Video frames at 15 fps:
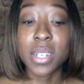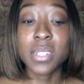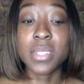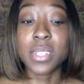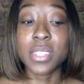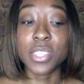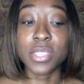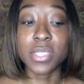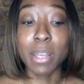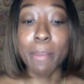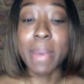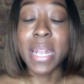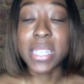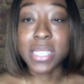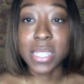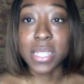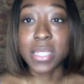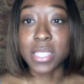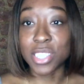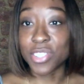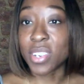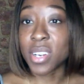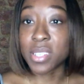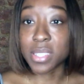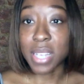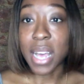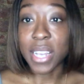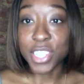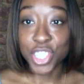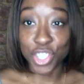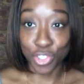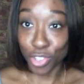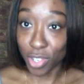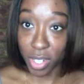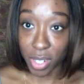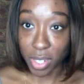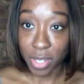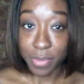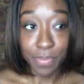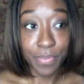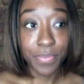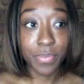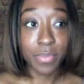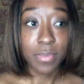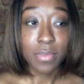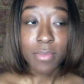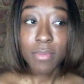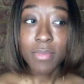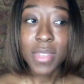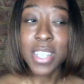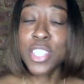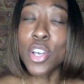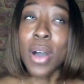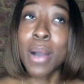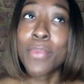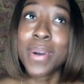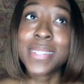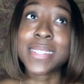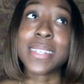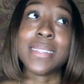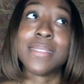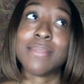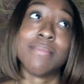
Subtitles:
the medicine, the drugs got stronger. So I wasn't